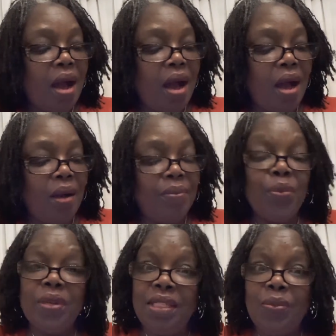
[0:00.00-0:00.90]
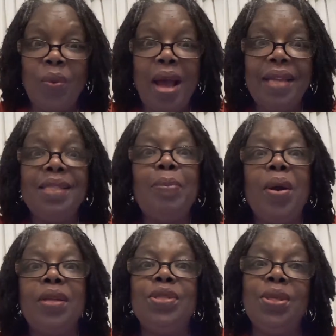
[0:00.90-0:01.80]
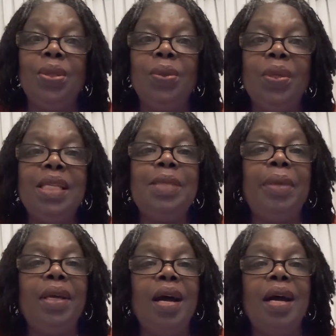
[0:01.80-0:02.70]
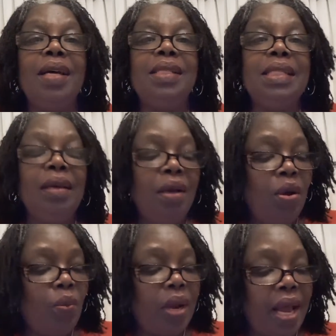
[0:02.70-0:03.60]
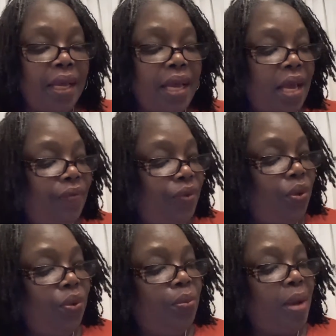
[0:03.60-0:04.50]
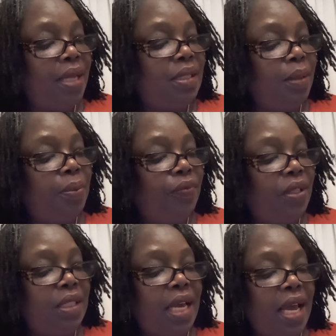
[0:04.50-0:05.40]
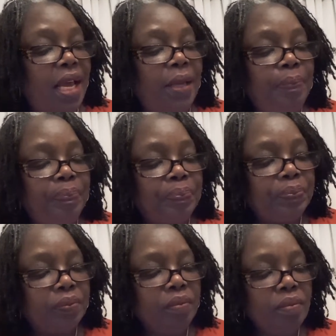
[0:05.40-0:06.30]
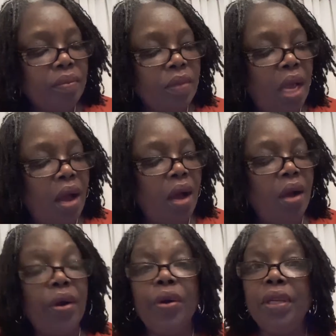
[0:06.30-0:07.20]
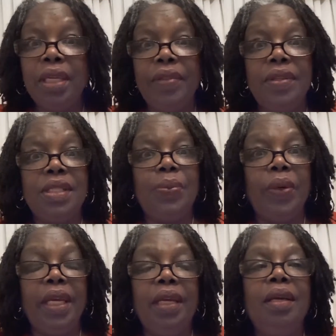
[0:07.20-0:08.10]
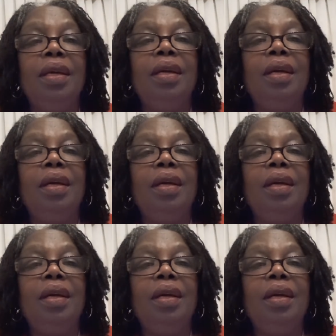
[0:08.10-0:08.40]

Um, the reason why it's part two is because when I gave you my tip of the day uh, earlier this week,